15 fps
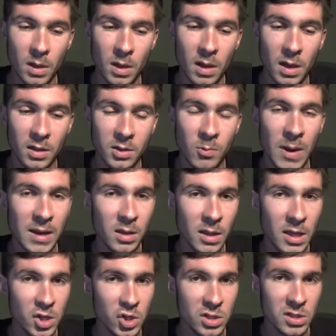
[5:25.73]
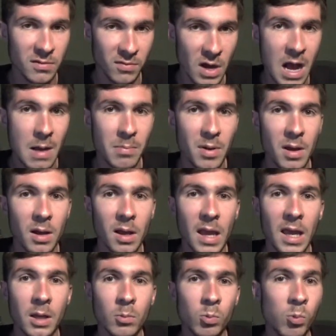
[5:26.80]
Uh, the regulations of COPPA,
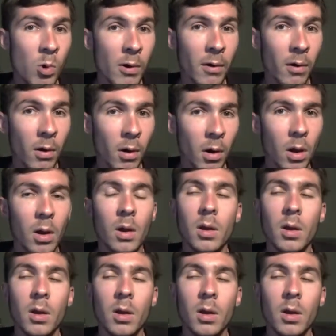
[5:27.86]
and were